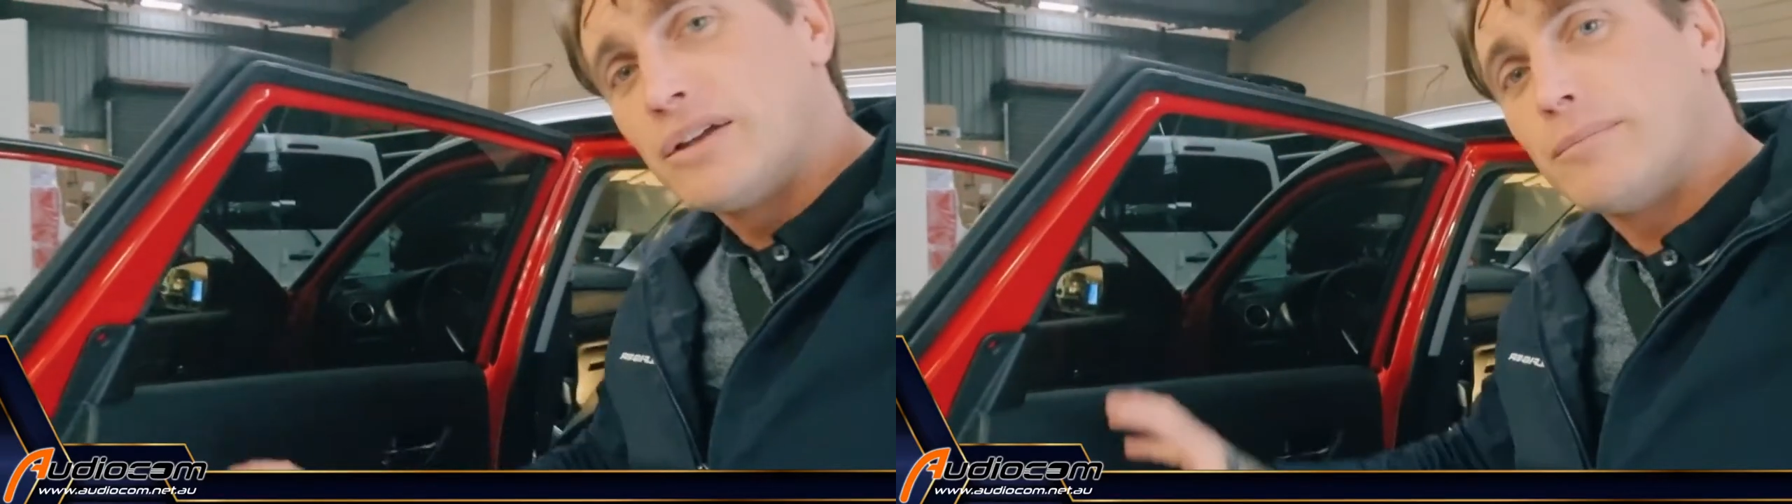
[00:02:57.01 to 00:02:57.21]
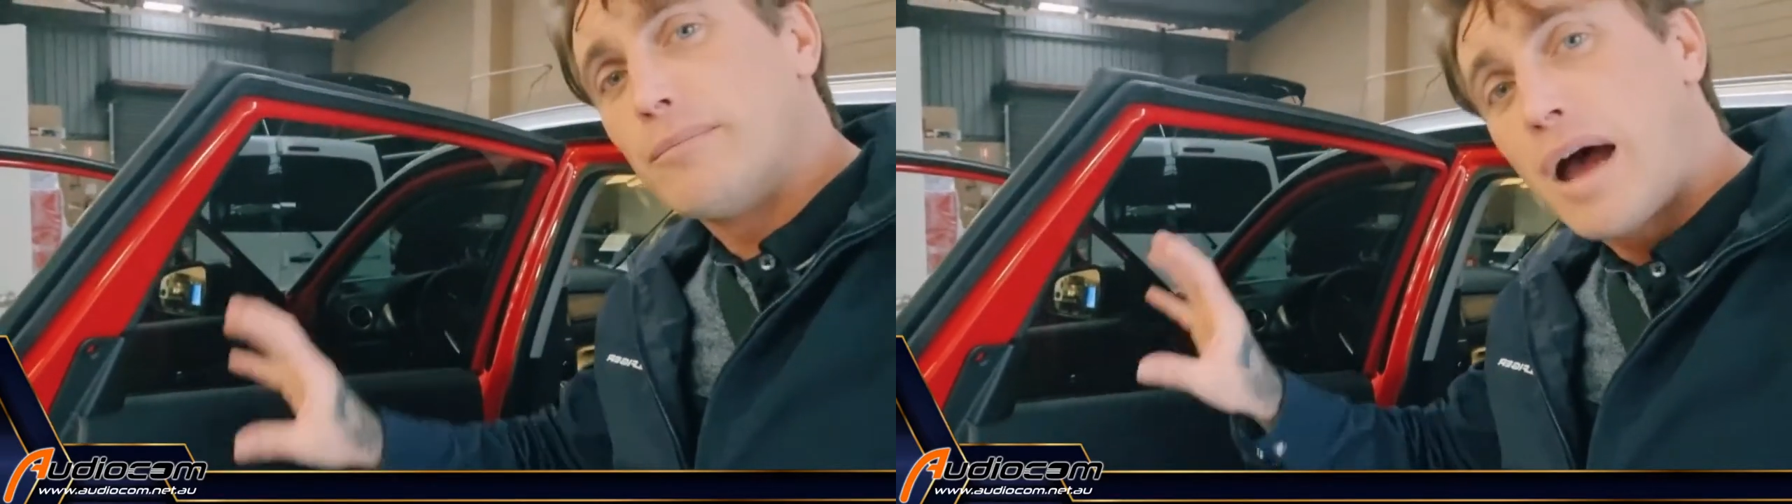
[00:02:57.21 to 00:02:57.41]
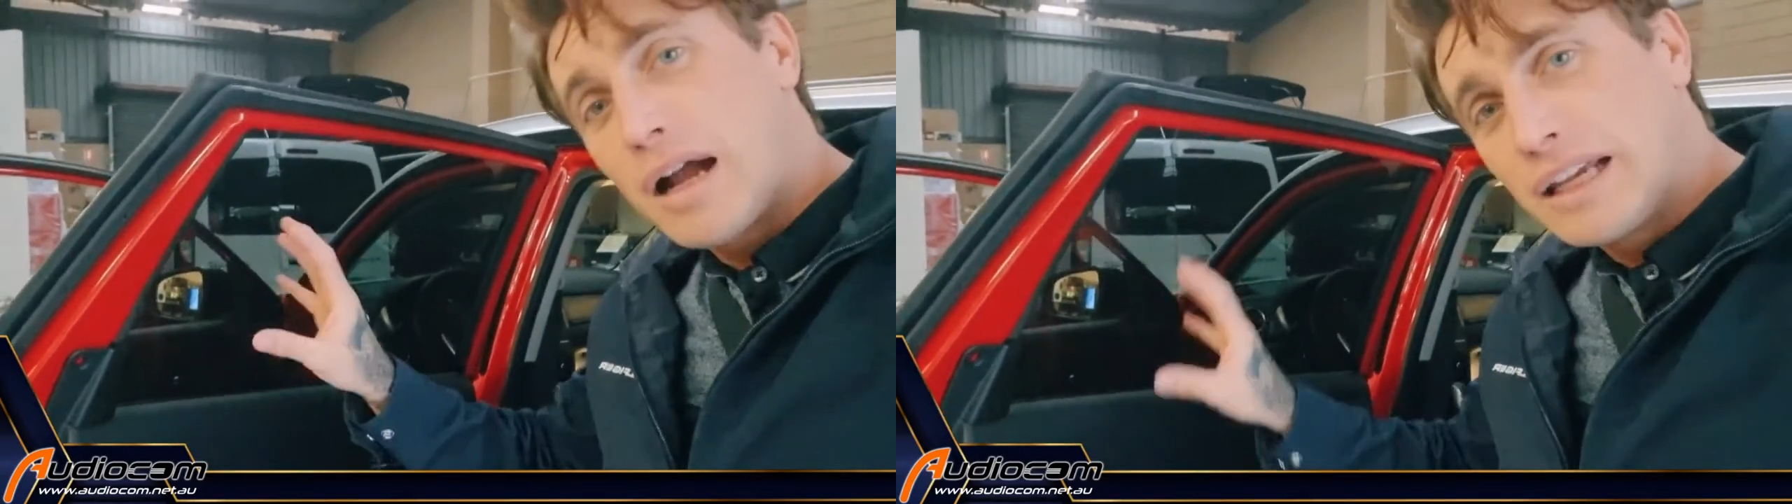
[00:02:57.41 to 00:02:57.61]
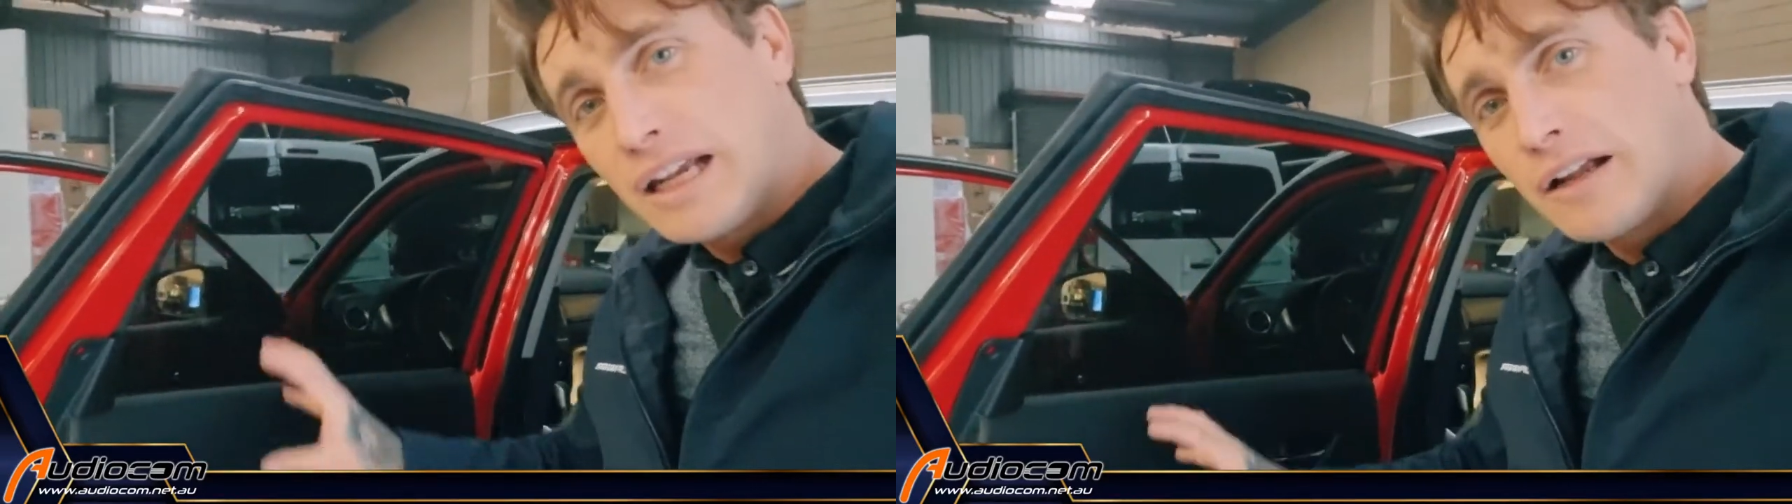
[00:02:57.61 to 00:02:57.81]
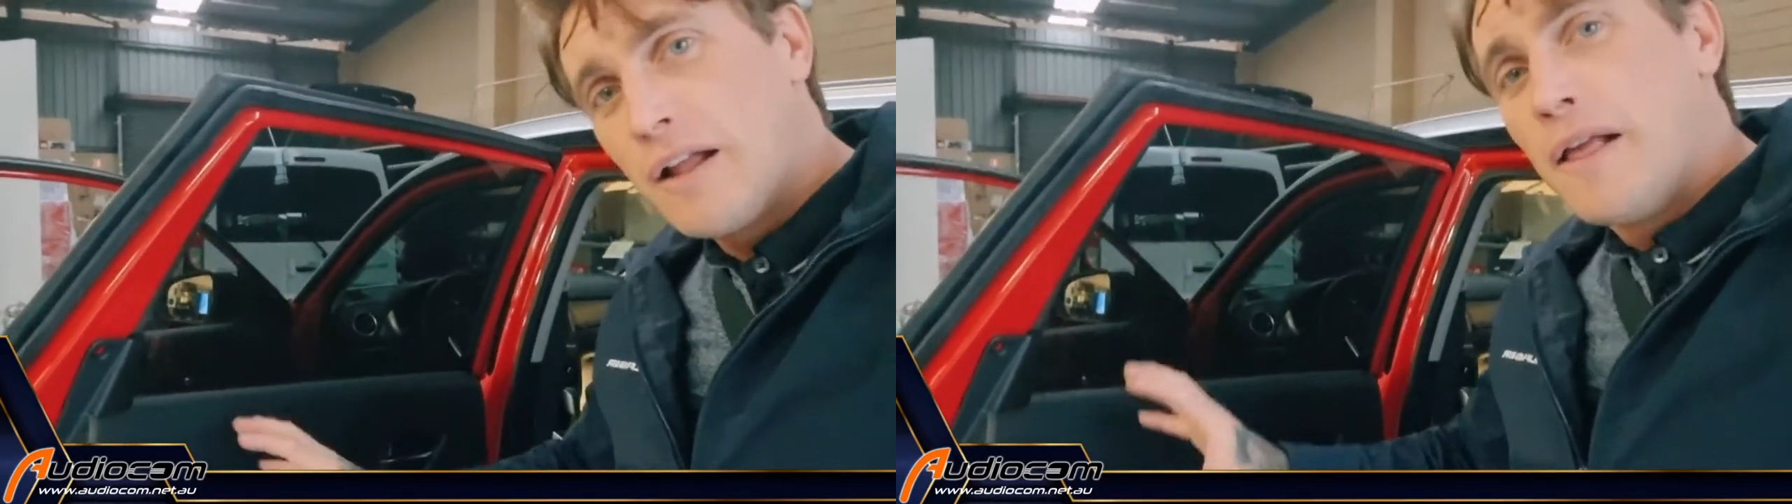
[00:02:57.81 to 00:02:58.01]

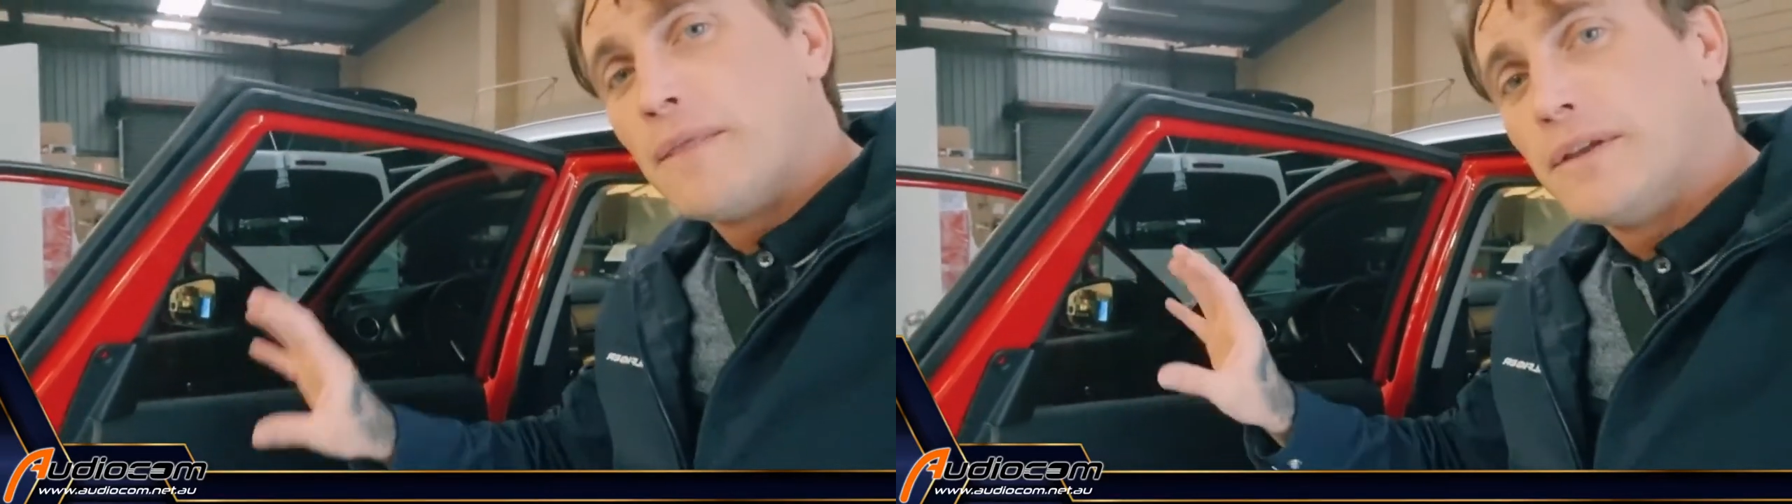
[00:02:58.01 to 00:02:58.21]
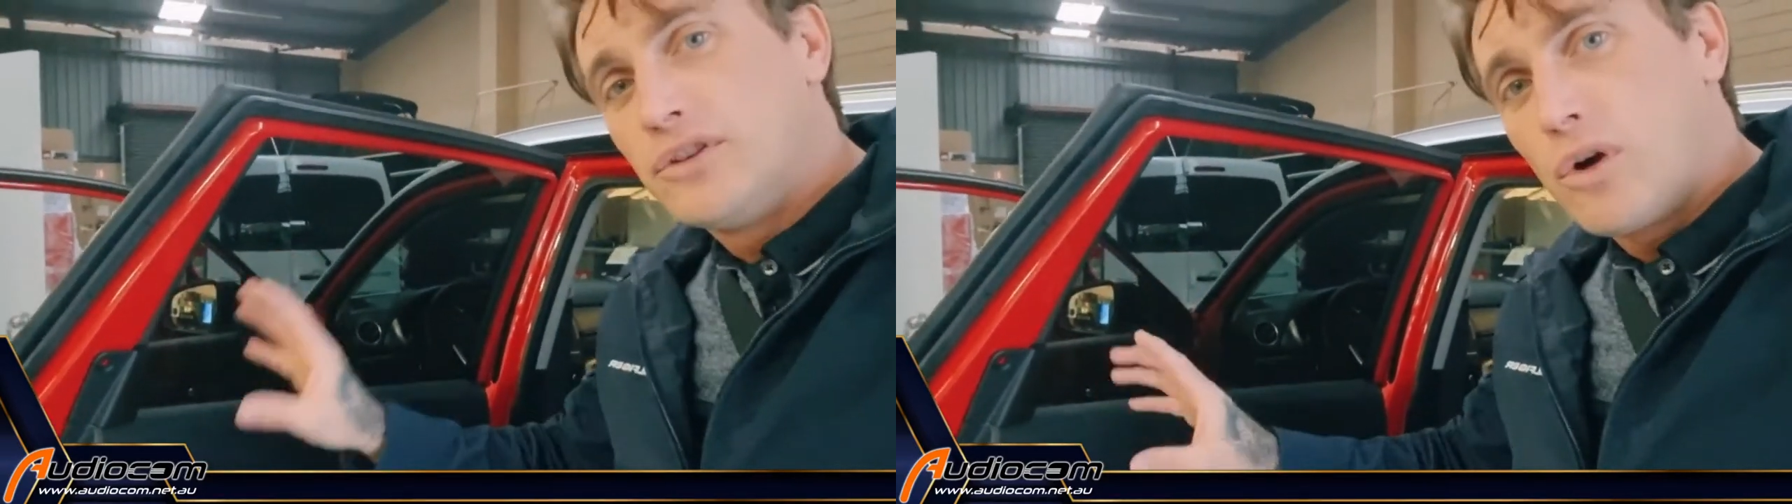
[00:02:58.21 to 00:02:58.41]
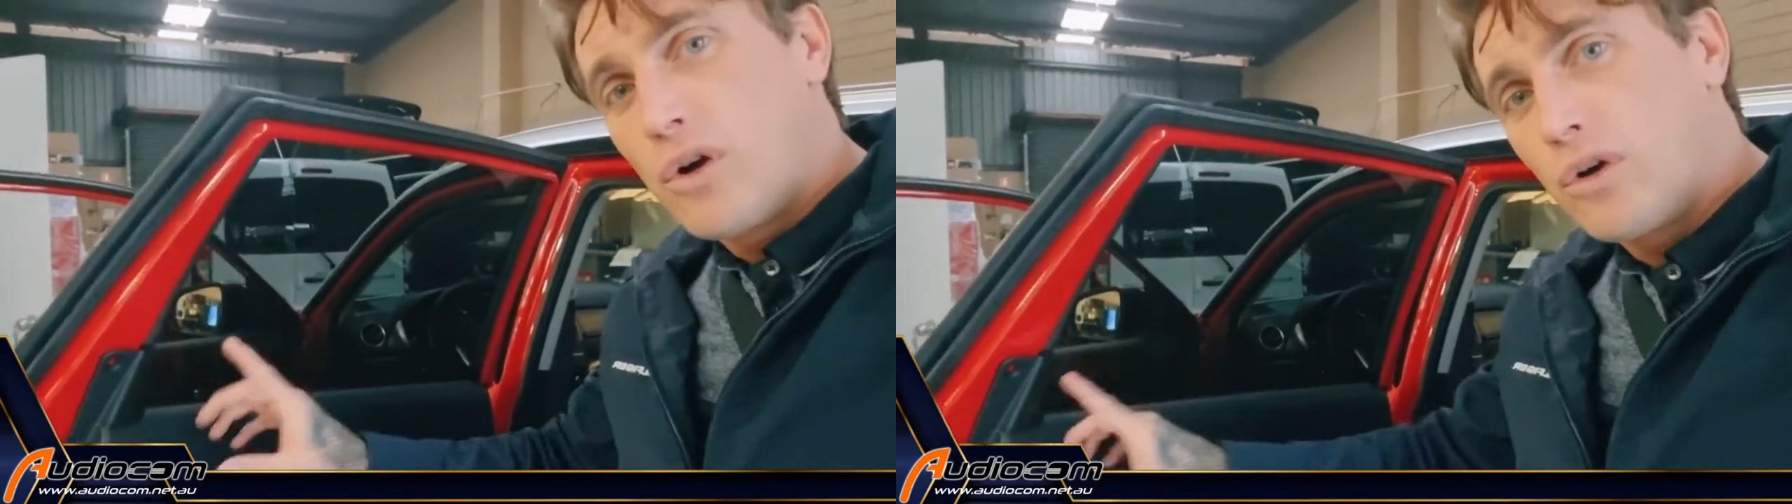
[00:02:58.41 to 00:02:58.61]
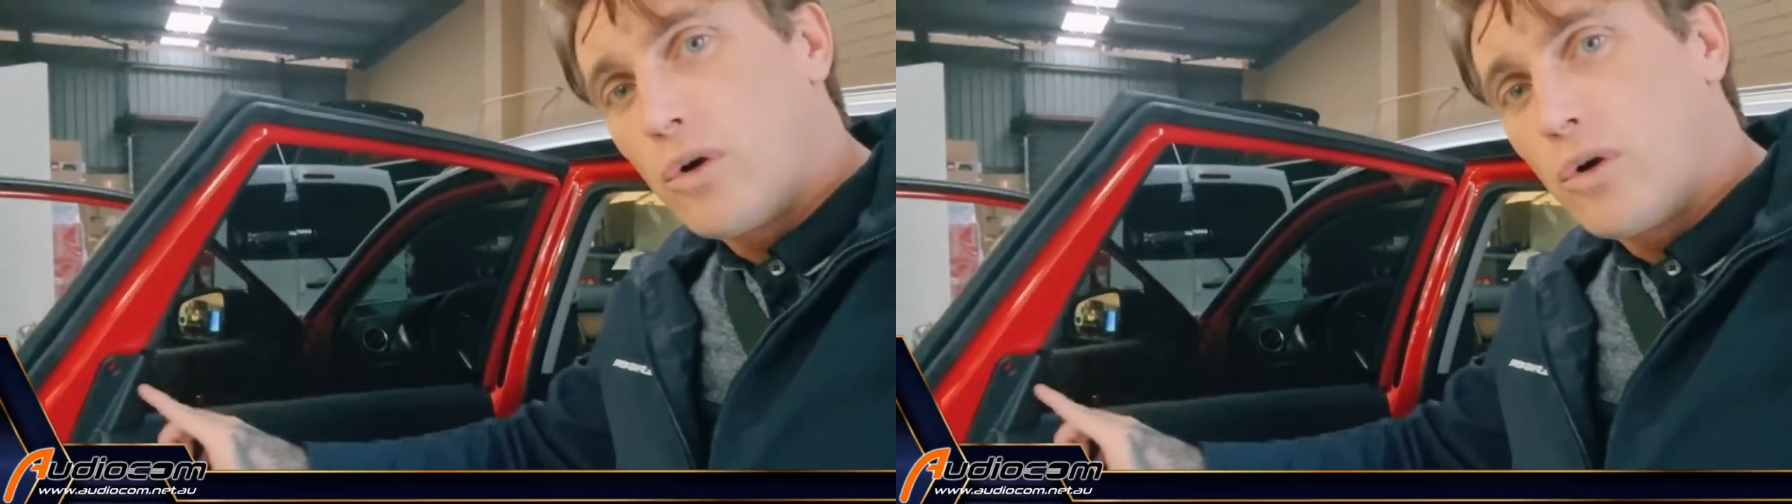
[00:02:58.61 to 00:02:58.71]
marking the door